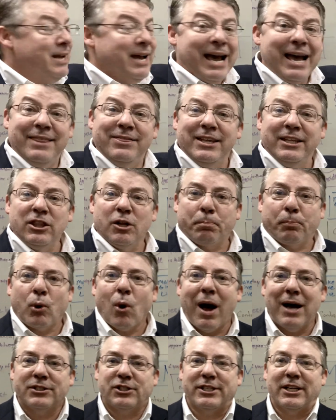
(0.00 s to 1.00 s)
And then the
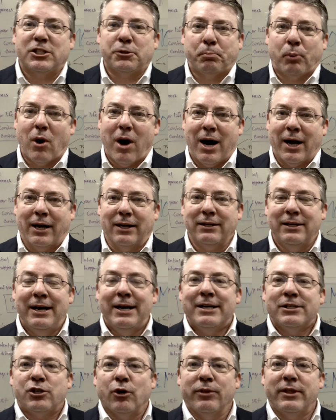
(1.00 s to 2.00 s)
process product.
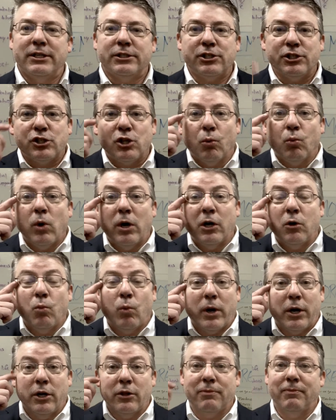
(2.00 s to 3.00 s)
So this is the one
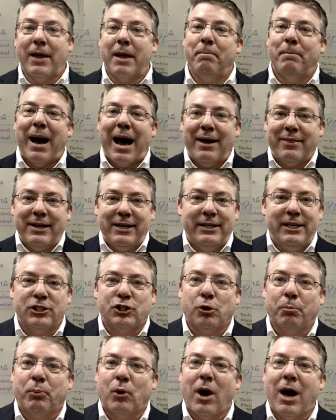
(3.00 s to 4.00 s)
where they buy the
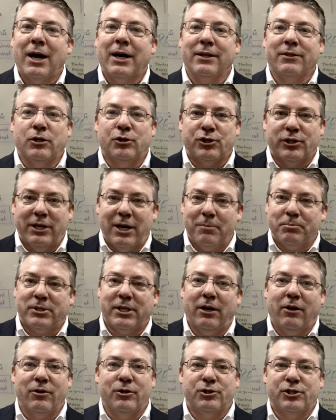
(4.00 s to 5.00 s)
initial product, there's an
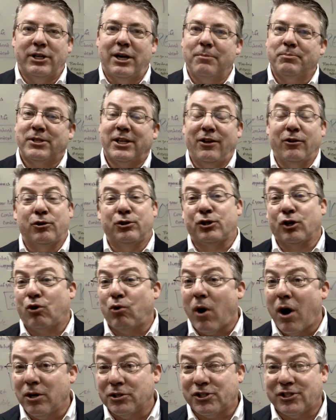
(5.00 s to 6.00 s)
upsell, there's a
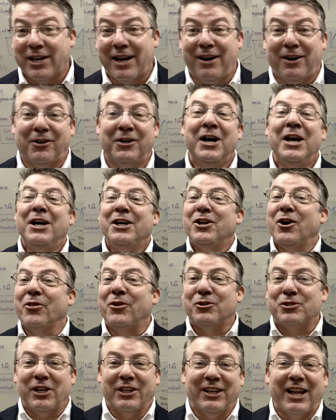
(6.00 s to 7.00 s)
cross sell,
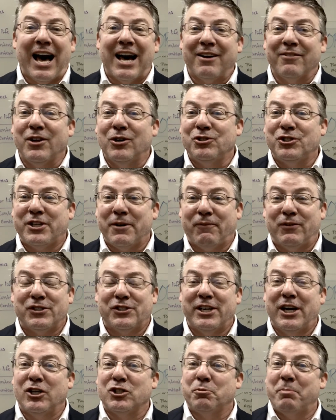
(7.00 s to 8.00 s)
there's a lot of those different
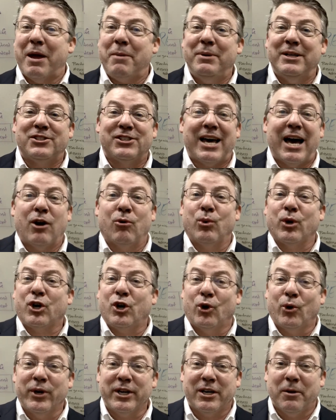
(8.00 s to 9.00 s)
sales. Maybe it's got a
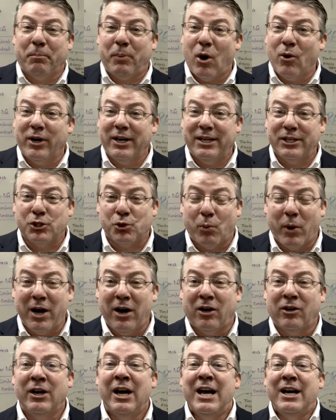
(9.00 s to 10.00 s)
recurring component as
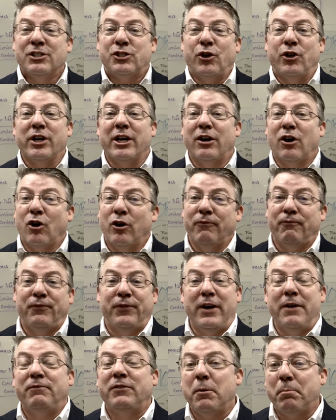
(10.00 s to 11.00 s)
well. So you're going to earn
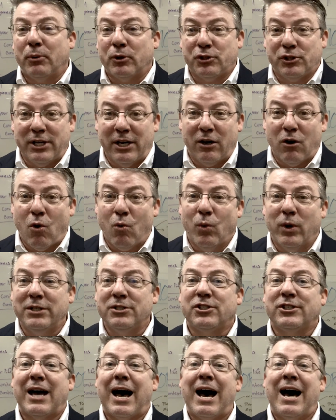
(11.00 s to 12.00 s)
50% on one
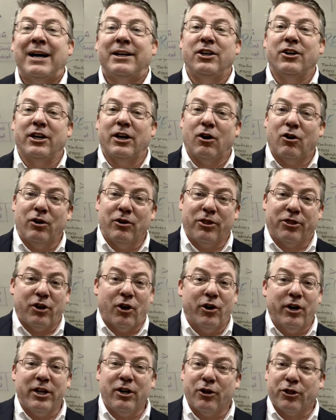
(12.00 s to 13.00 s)
side and you're going to earn
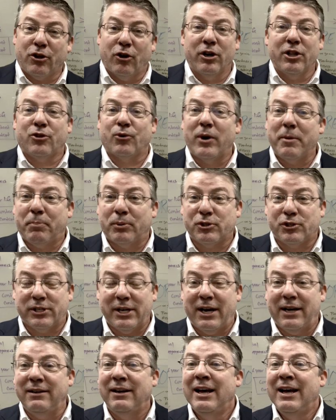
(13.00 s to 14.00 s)
30 or
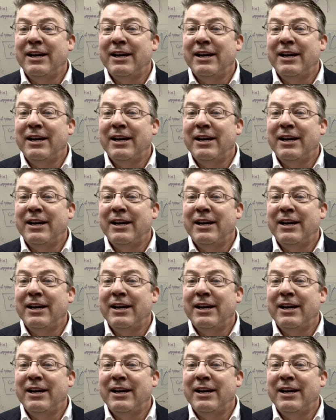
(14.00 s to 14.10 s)
33%,